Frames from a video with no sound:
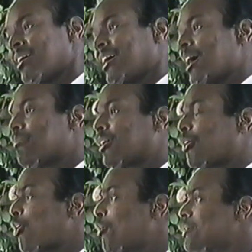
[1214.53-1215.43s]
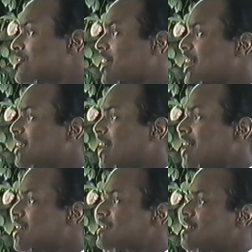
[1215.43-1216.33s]
And I bought a whole bunch of candy
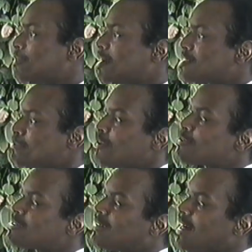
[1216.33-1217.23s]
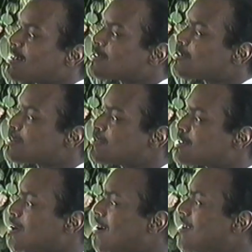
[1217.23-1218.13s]
canes, and I bought some personalized Christmas
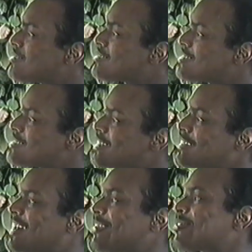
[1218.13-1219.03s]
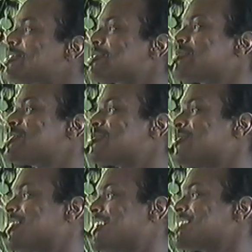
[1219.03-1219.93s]
cards that said, not a creature was
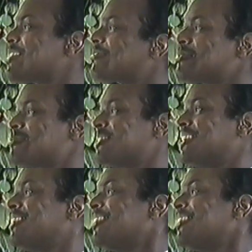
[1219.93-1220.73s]
stirring except for Woody.